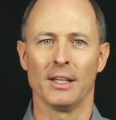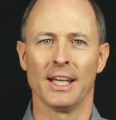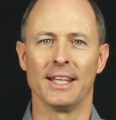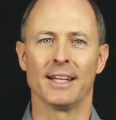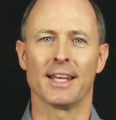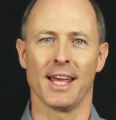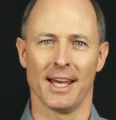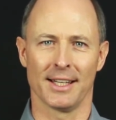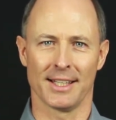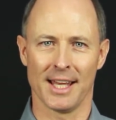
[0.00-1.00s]
He
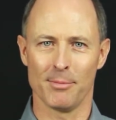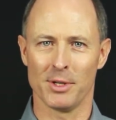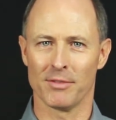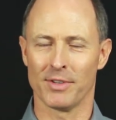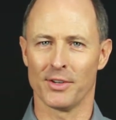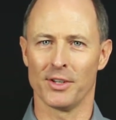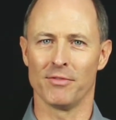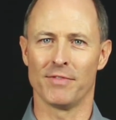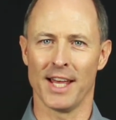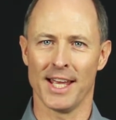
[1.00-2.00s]
again gave me a very
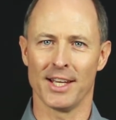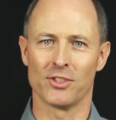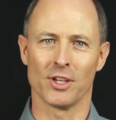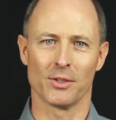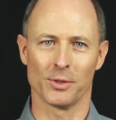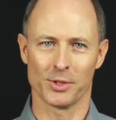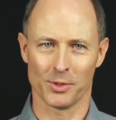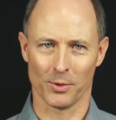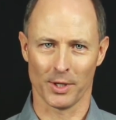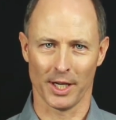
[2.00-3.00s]
vague general
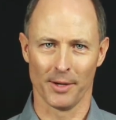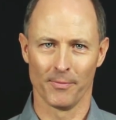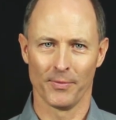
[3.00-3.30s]
story.